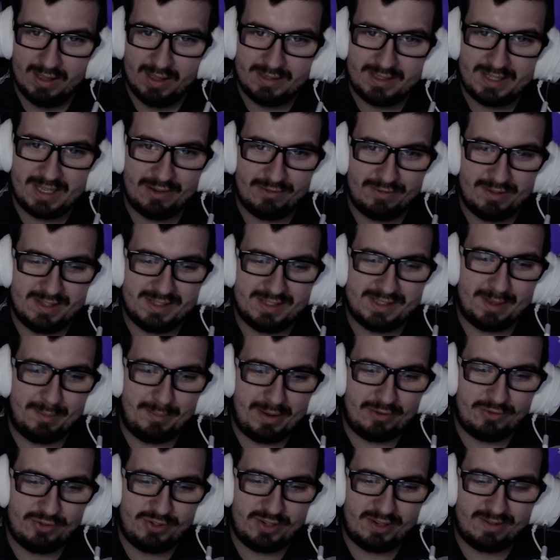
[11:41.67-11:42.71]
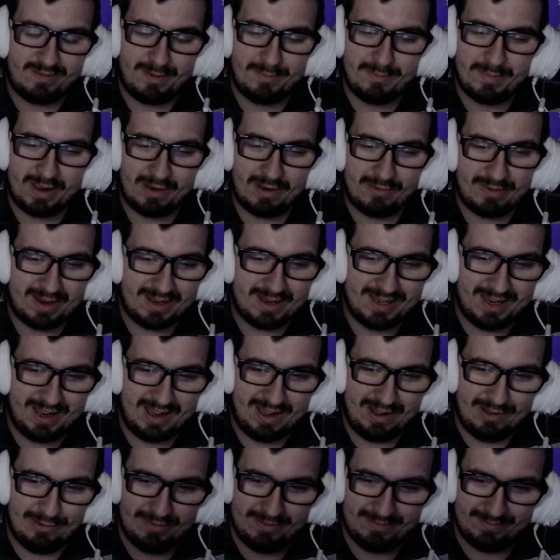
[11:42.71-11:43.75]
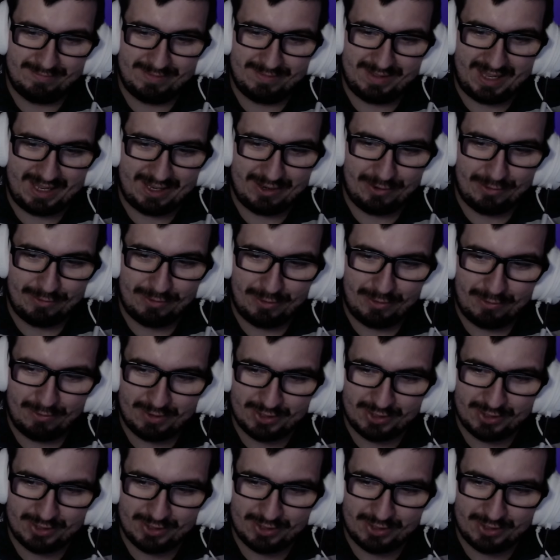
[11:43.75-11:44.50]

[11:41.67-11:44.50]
theories about Jeremiah right now. They don't know